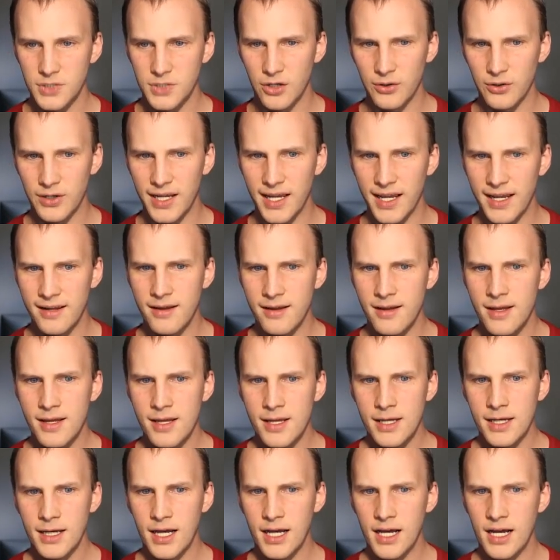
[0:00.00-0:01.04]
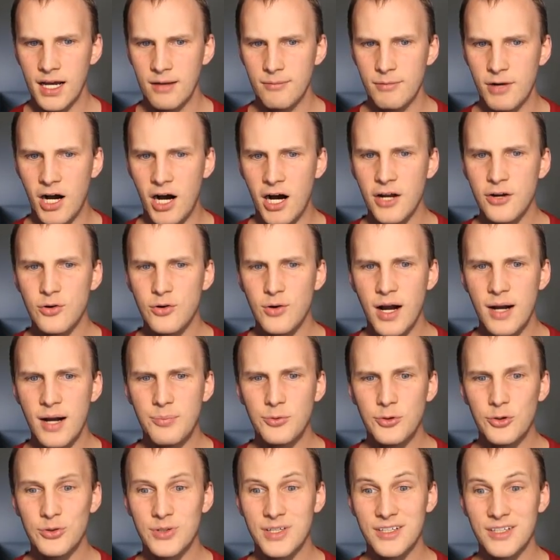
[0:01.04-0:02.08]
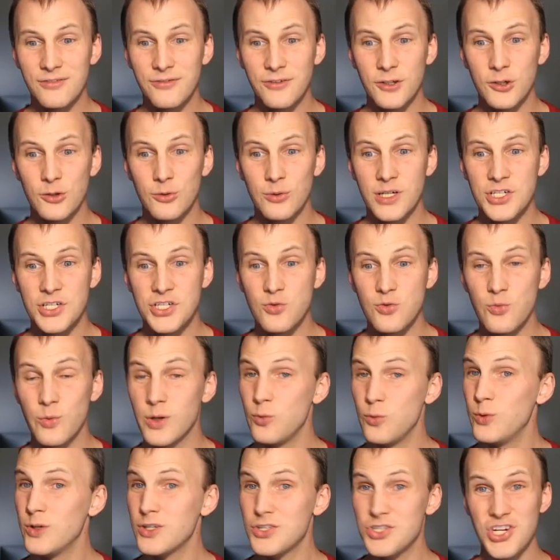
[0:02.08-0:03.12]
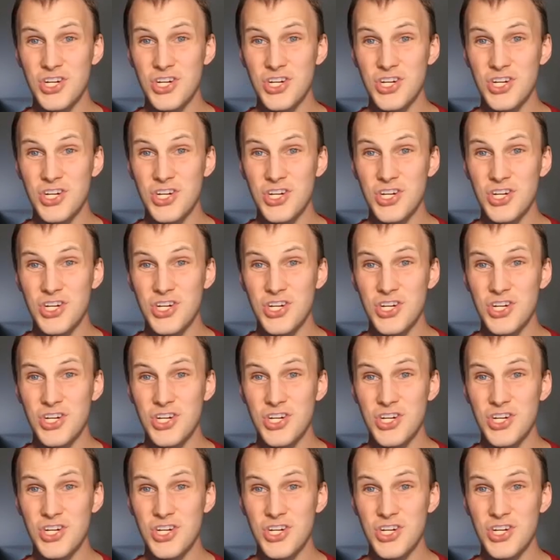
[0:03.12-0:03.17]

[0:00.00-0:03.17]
Okay. Um, auto upload configuration, we will